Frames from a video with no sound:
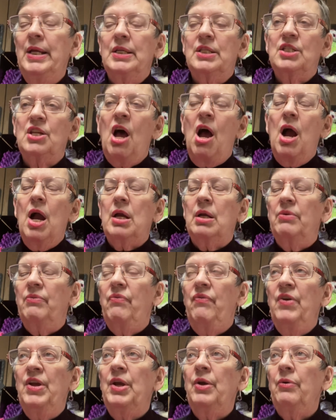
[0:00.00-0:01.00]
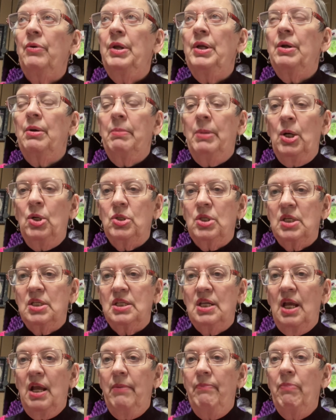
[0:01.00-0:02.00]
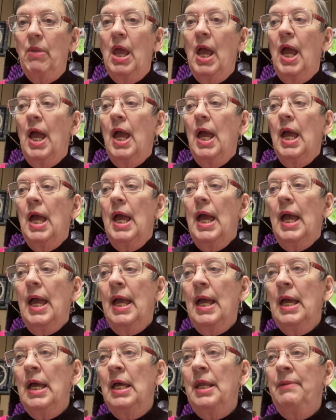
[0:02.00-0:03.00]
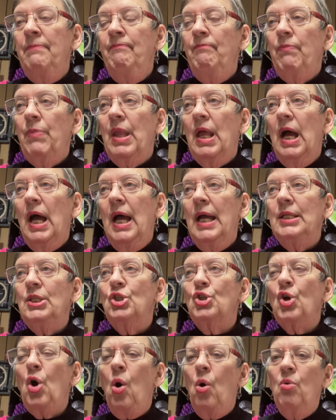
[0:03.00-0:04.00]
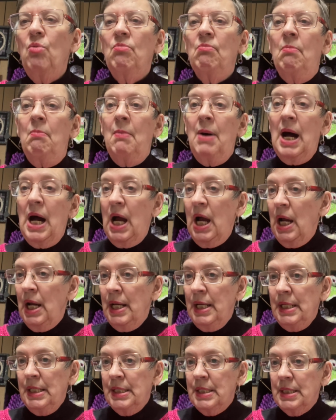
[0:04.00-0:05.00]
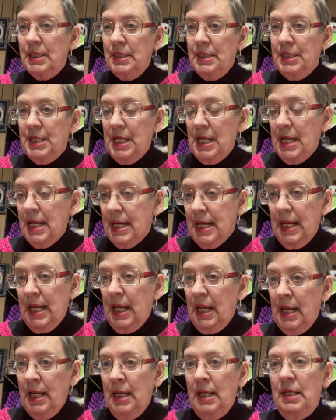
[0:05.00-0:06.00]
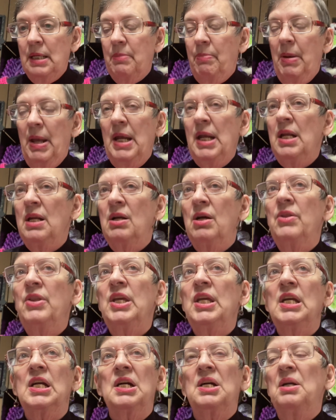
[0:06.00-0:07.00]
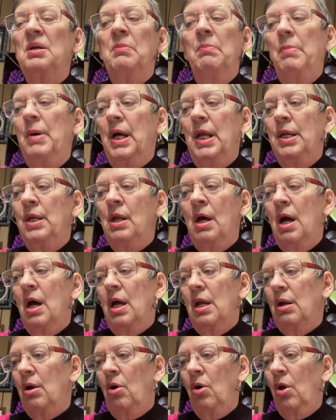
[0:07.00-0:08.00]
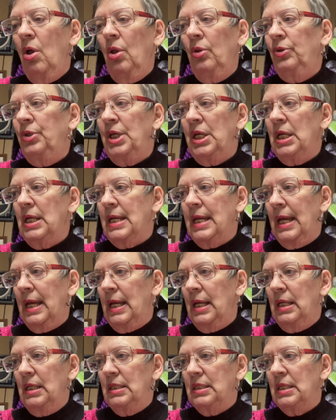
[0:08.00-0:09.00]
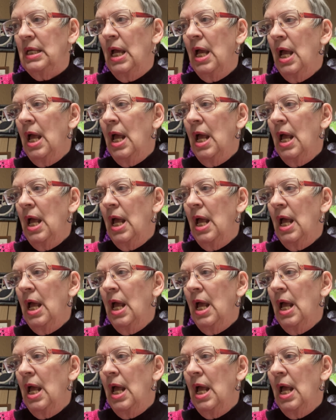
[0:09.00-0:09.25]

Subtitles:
Sock and fingering are about the same. And I don't mind DK depending on the yarn, but not all DKs.